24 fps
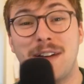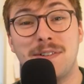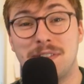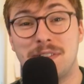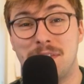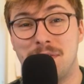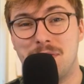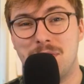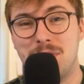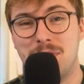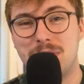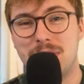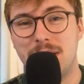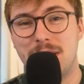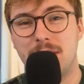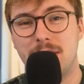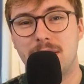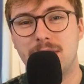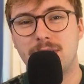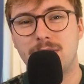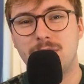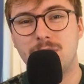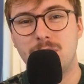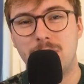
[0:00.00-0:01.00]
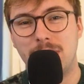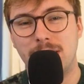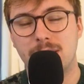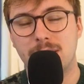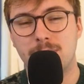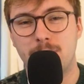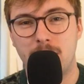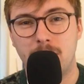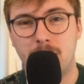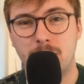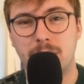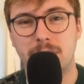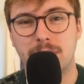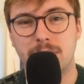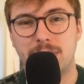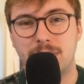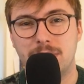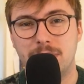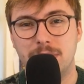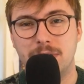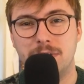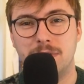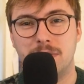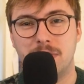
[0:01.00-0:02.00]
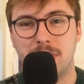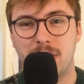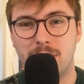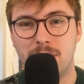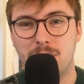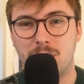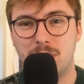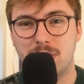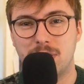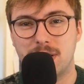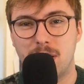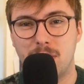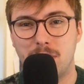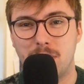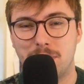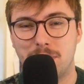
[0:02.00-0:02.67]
Crusader drinks milk to recover his health.